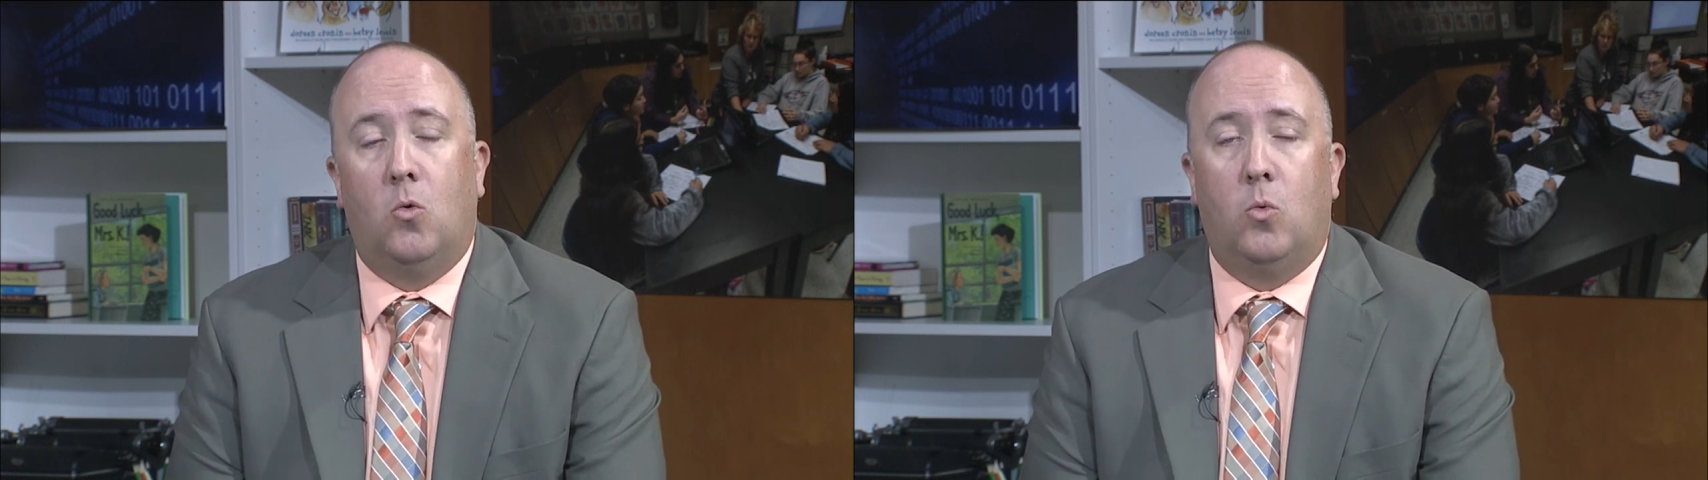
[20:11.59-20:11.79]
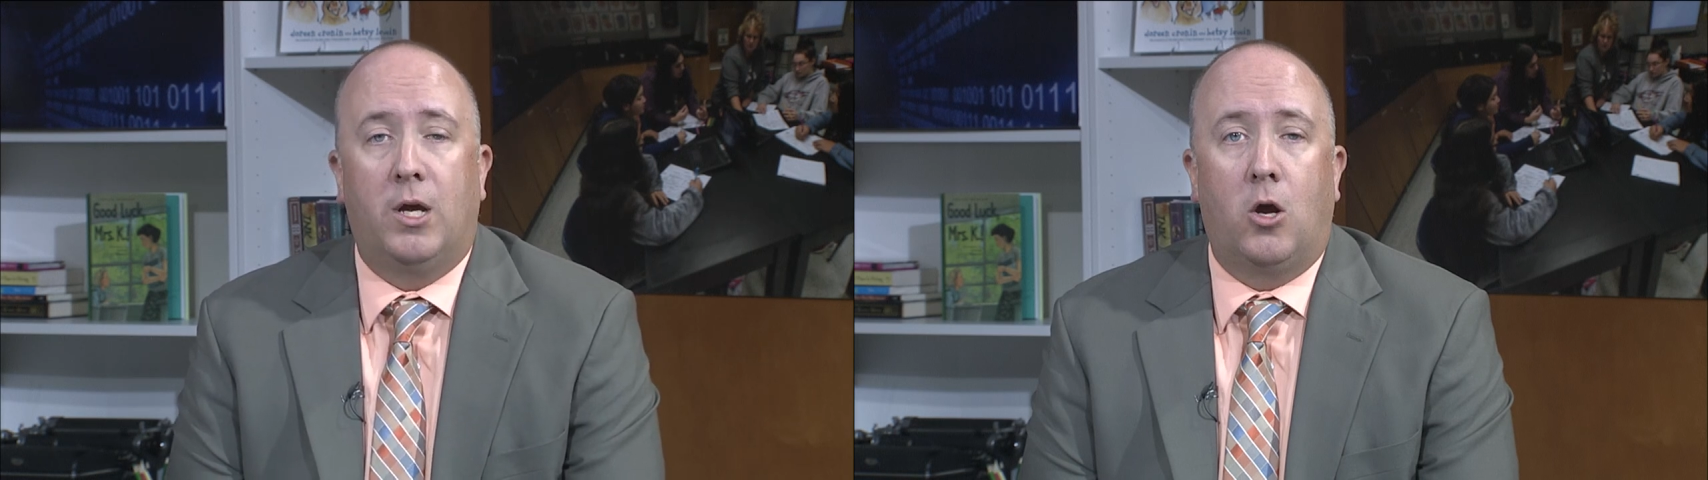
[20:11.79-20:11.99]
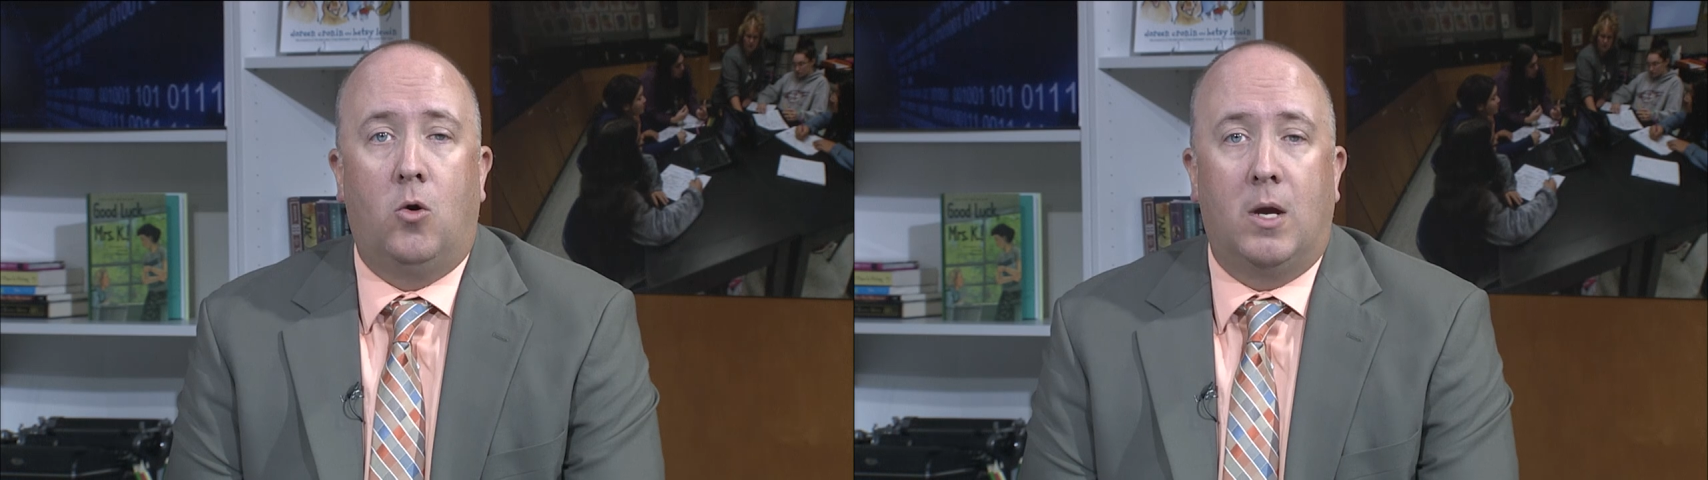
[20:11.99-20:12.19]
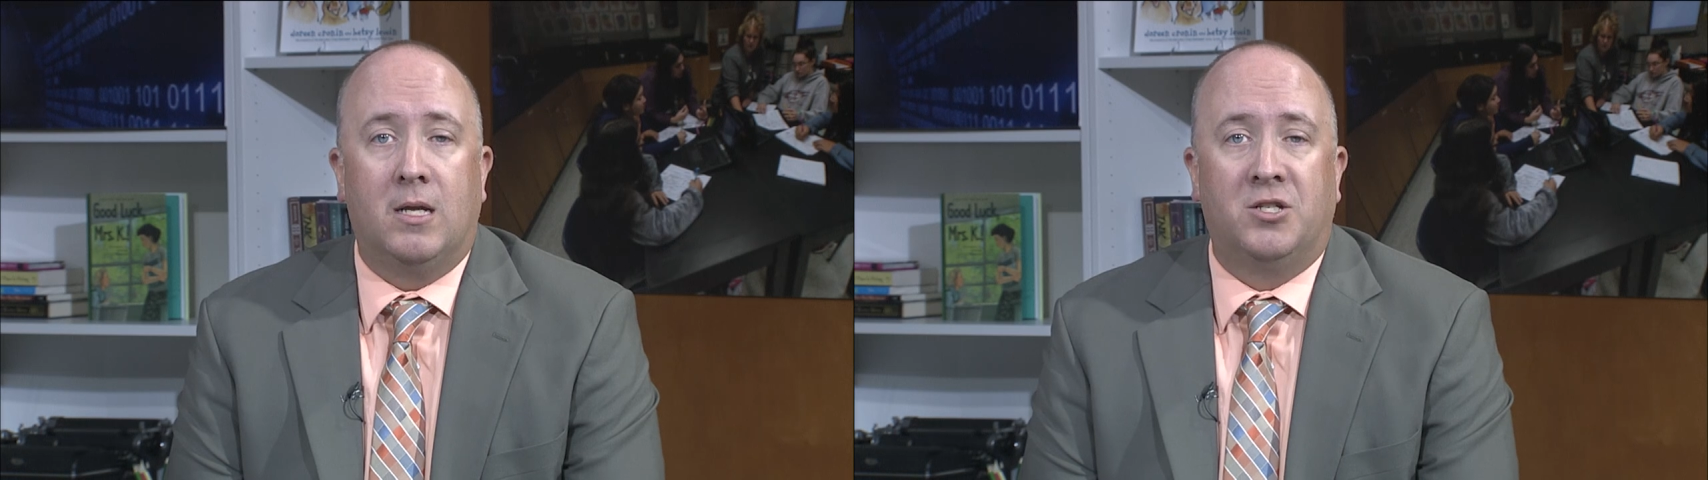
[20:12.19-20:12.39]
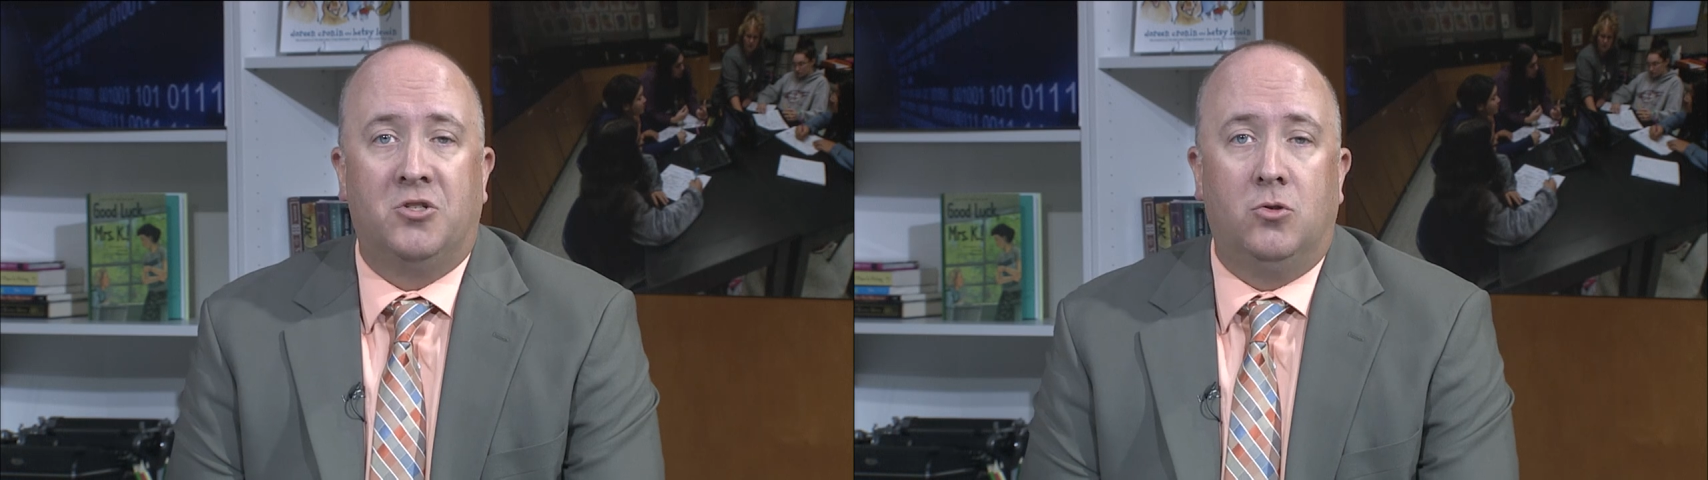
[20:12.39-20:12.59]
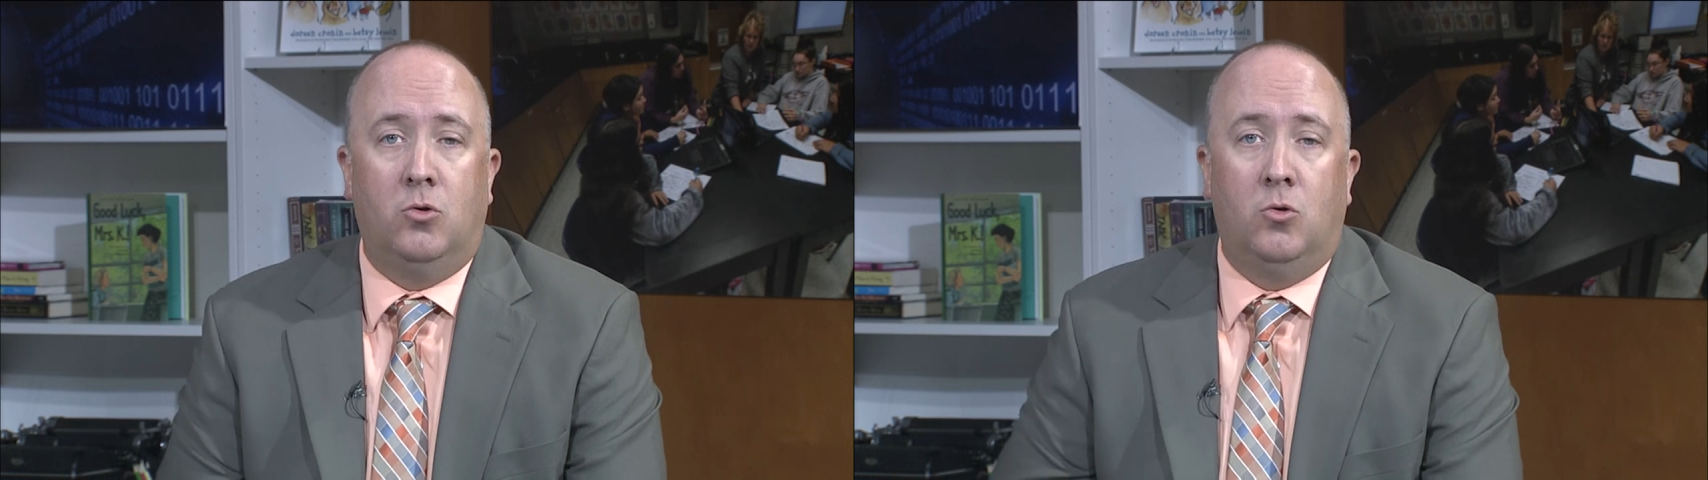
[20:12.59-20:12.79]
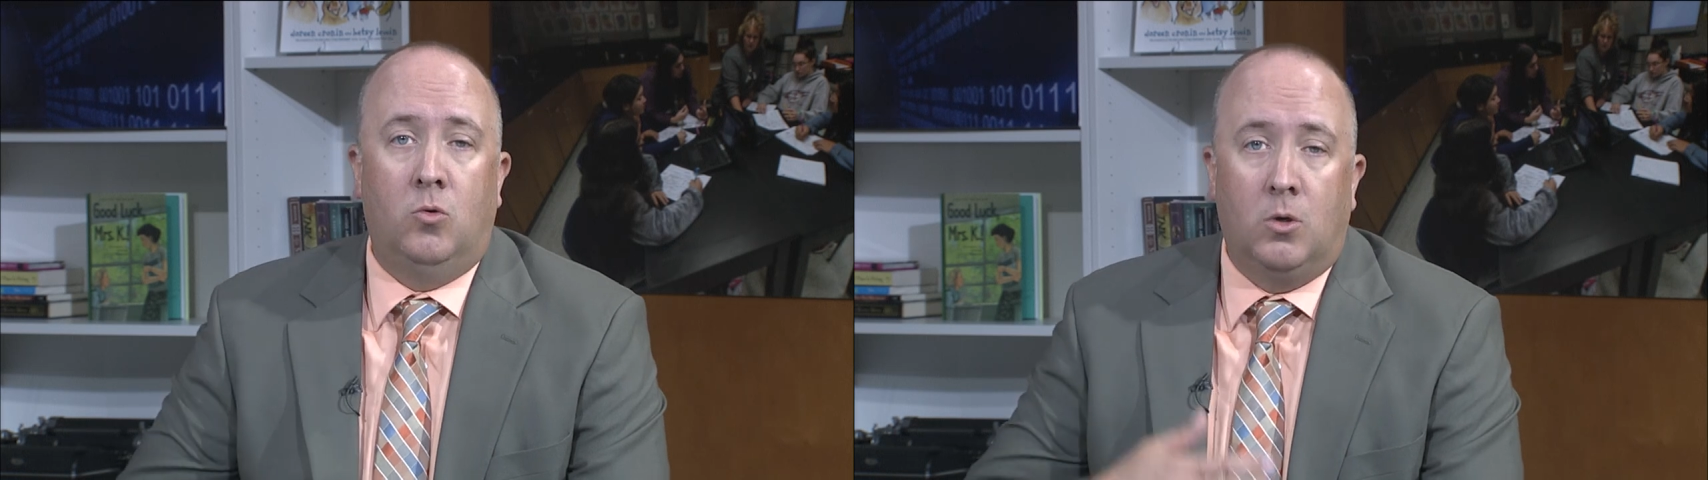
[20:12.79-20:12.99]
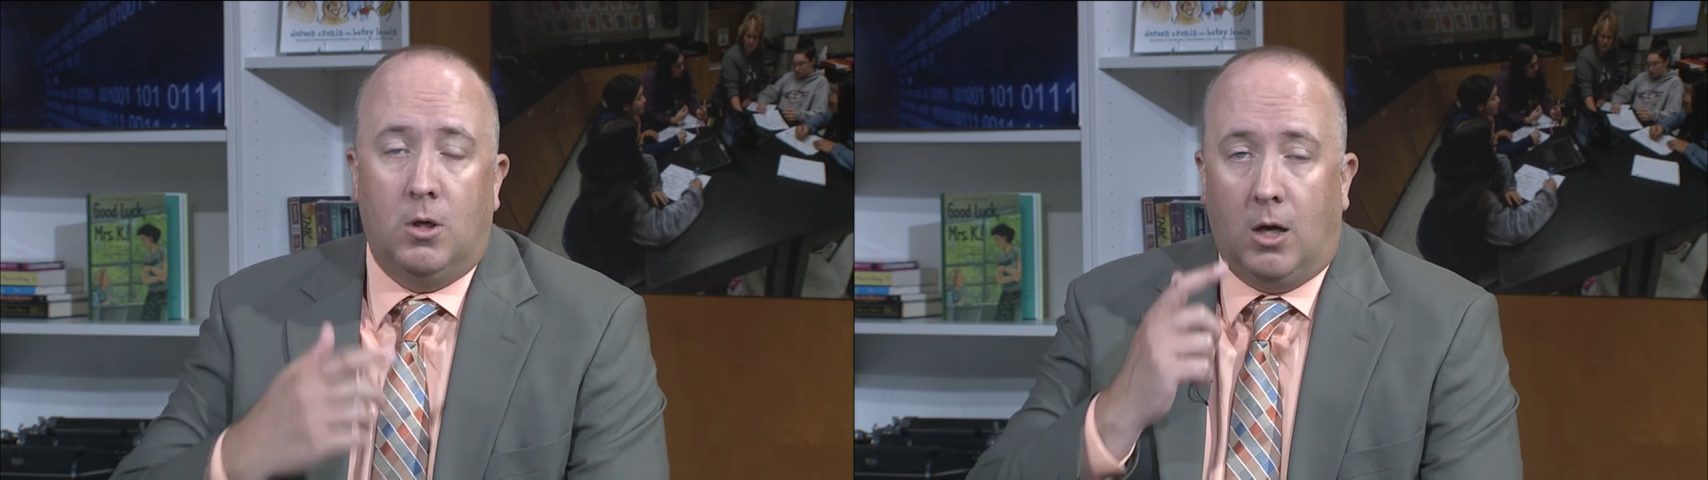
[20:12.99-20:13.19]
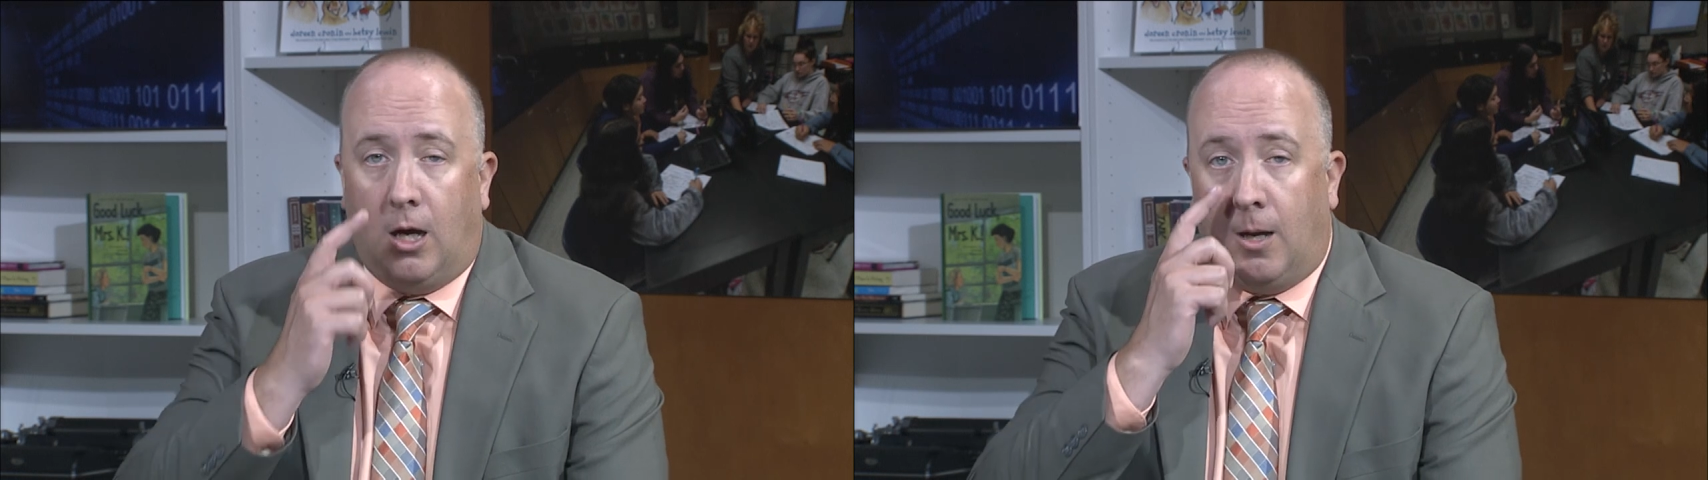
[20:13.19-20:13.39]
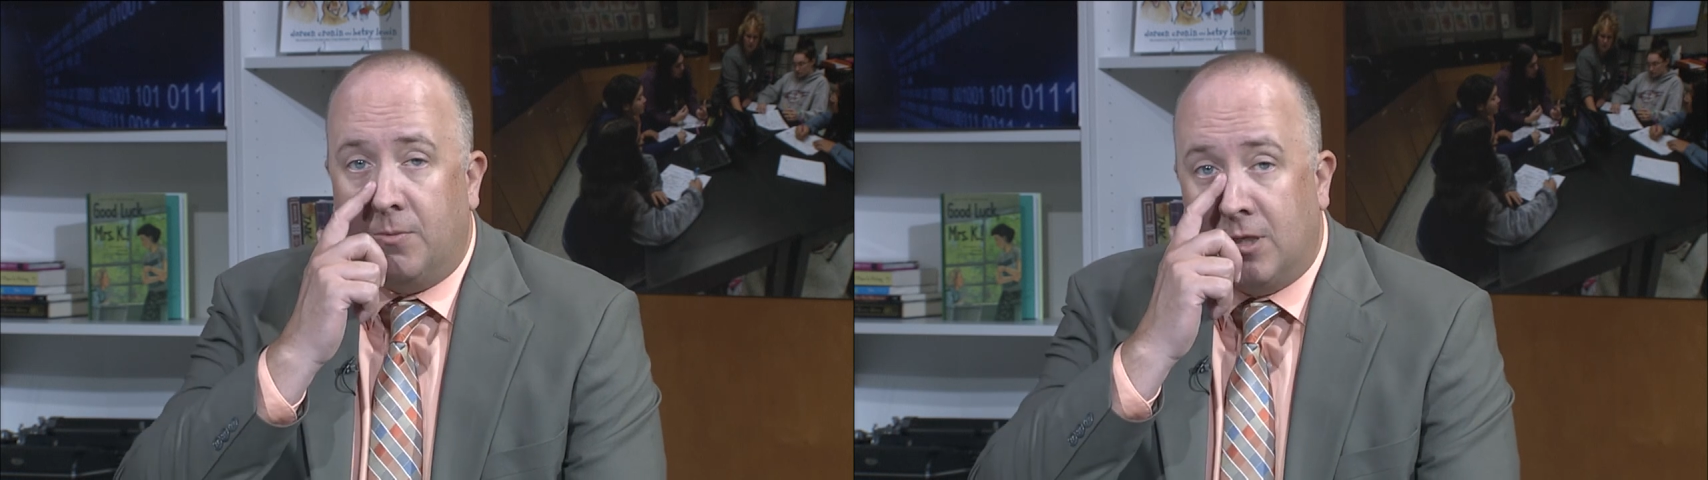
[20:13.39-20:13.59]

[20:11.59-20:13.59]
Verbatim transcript: we go into um,